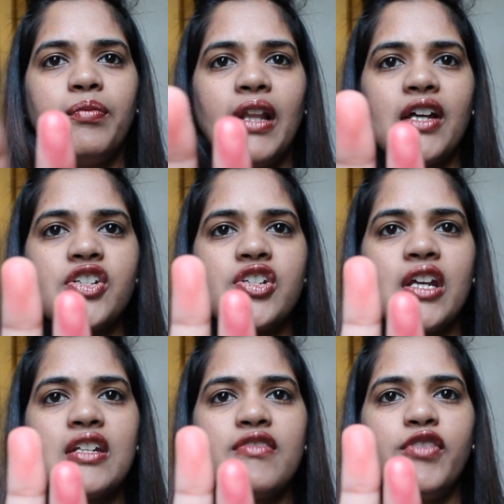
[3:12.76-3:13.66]
blush.
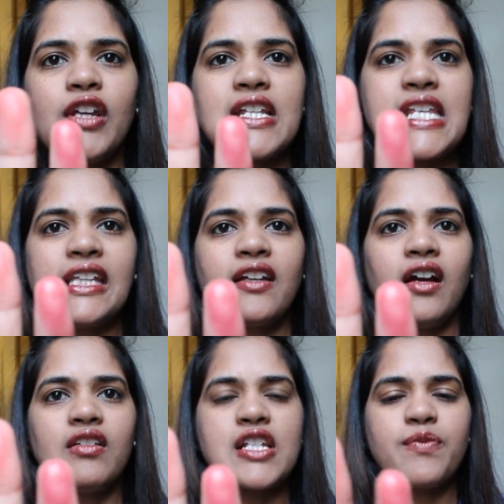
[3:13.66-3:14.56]
And if you can see the
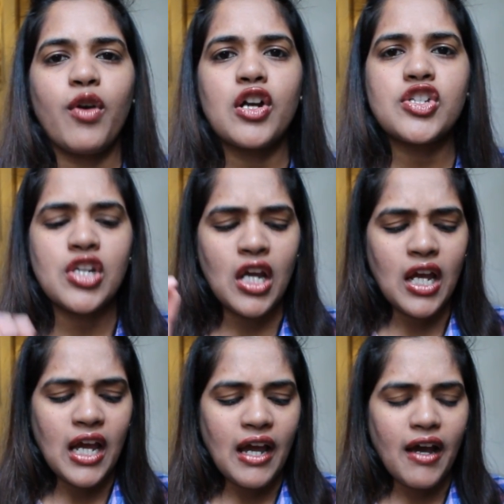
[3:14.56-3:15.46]
color swatch,
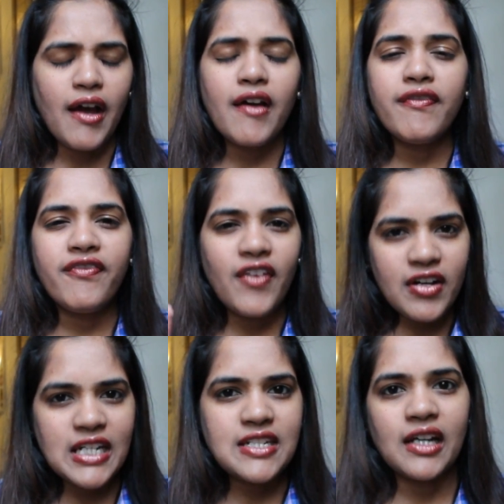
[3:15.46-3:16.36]
a
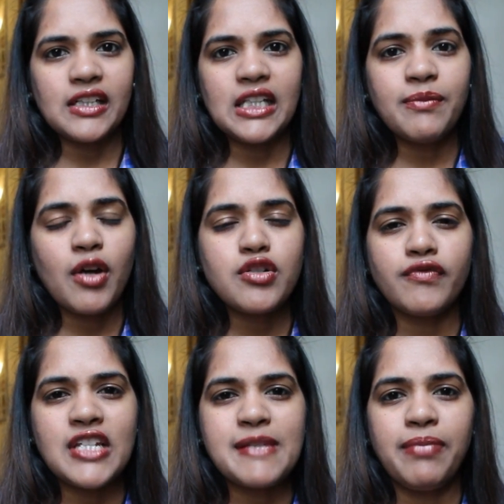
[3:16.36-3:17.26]
very tiny amount
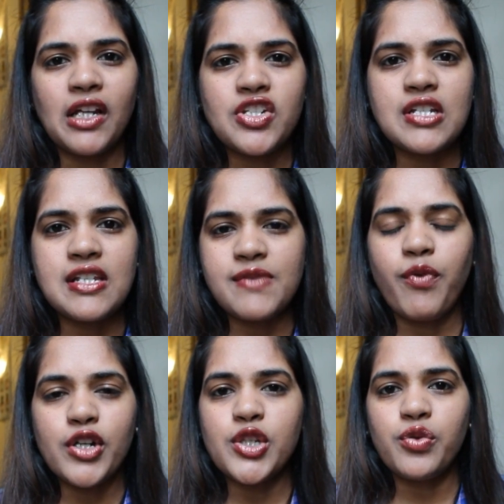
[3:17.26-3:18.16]
of these blushes
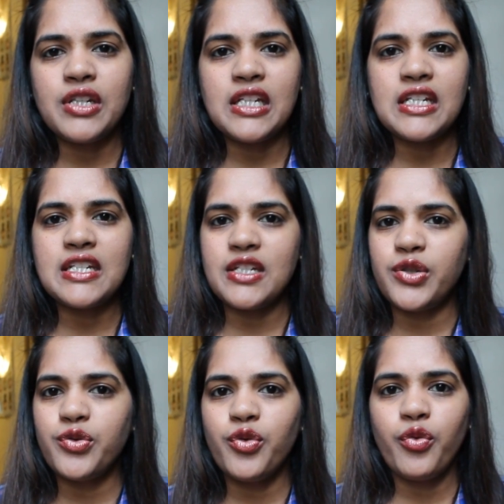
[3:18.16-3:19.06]
is what you need.
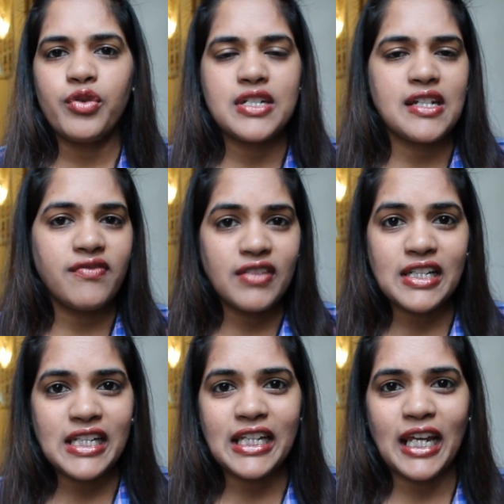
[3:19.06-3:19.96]
You
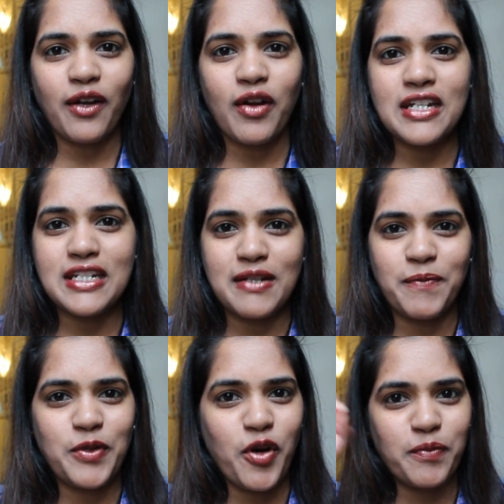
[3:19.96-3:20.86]
definitely cannot
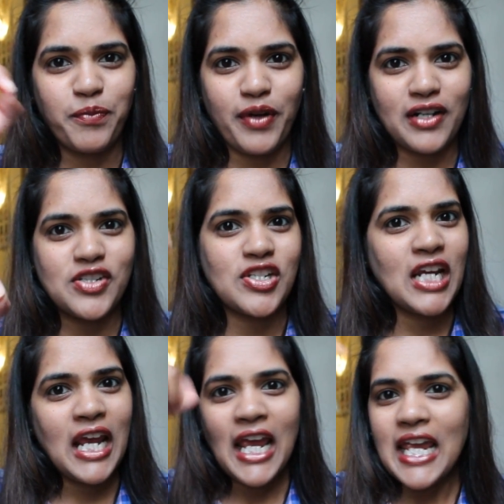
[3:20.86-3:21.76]
dip your
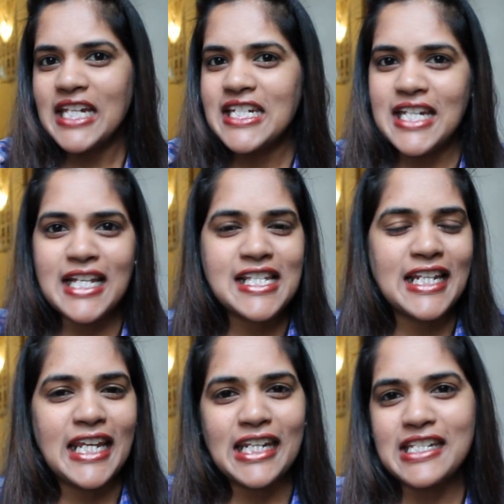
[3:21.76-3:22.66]
brush
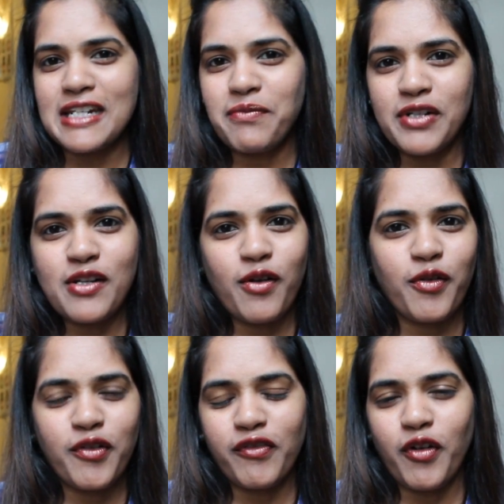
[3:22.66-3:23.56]
intensely in it and put it
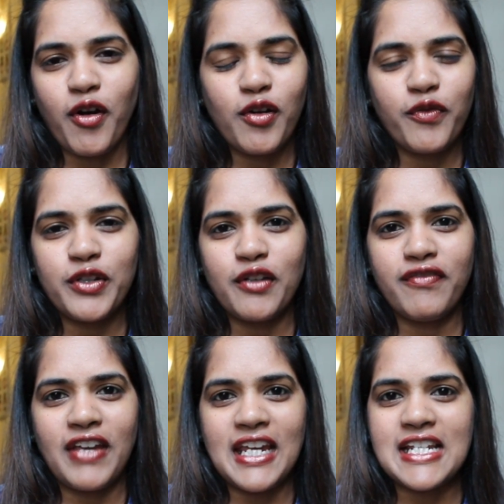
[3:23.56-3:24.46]
all over your
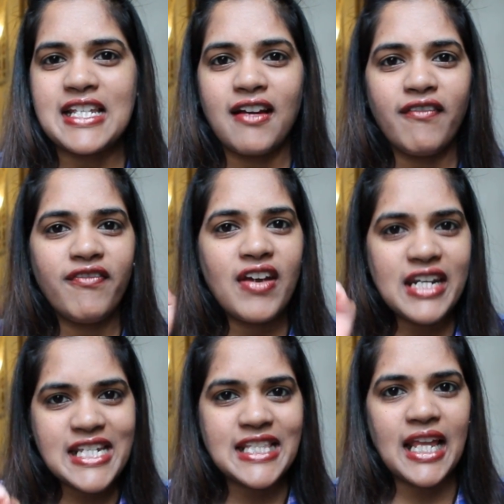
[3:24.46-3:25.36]
face. A
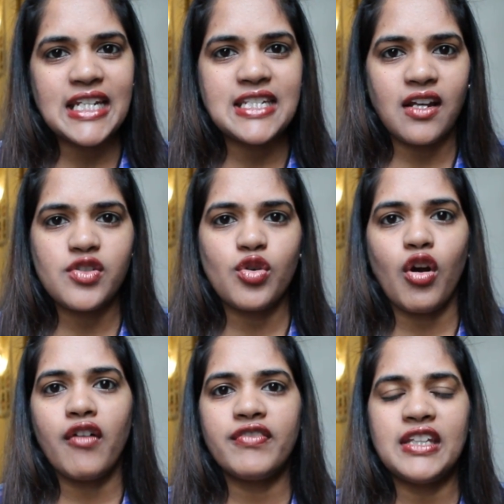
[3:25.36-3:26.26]
very slight touch
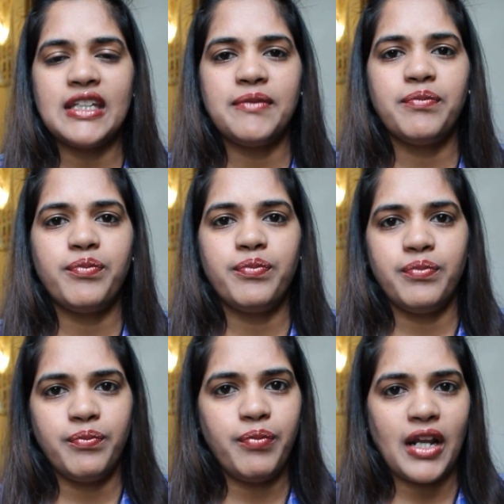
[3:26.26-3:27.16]
of the
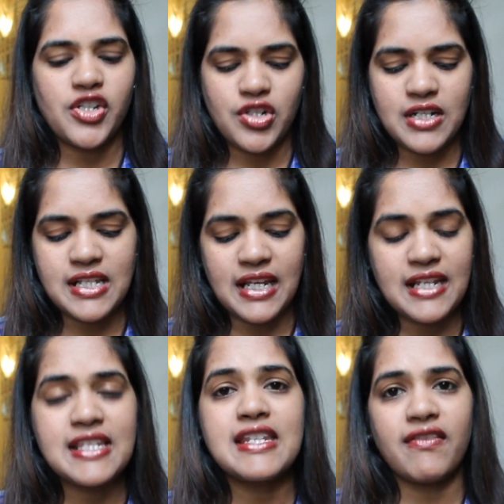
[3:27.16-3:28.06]
blushes
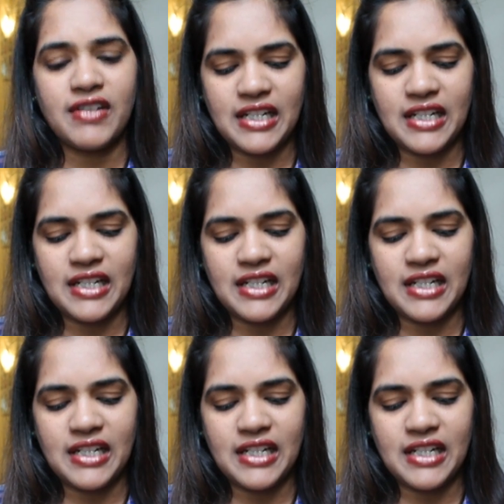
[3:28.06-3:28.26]
is